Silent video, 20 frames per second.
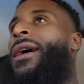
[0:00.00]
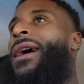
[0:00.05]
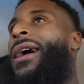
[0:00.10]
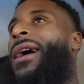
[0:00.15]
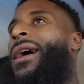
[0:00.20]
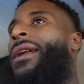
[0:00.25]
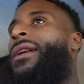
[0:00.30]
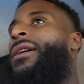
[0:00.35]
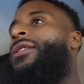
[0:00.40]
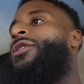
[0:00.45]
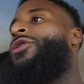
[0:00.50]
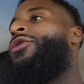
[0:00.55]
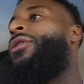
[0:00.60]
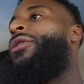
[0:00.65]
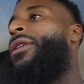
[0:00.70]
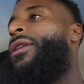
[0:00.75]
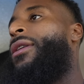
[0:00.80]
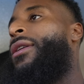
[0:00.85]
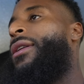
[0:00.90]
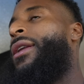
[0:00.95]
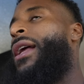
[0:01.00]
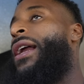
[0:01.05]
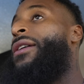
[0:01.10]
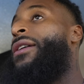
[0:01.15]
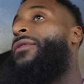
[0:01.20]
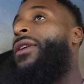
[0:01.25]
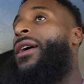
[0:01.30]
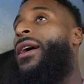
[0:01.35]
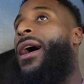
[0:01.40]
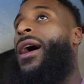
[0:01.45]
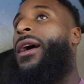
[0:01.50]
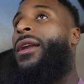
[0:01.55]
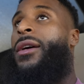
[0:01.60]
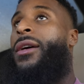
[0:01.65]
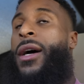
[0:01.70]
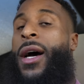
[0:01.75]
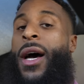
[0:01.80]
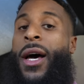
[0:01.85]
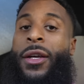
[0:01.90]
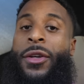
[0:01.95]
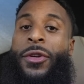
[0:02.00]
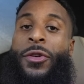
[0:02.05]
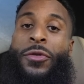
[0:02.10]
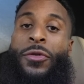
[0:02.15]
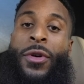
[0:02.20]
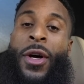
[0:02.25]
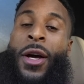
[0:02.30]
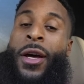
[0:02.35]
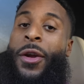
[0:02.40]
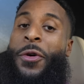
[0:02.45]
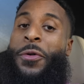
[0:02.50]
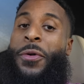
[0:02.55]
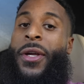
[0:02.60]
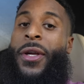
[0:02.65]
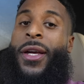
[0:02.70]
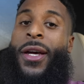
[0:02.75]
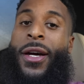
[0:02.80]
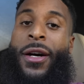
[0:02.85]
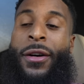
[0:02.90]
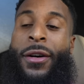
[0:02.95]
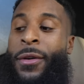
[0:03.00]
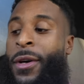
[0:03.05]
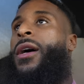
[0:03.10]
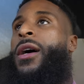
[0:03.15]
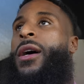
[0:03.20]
I kinda enjoy it, not even kinda, I do, no cap.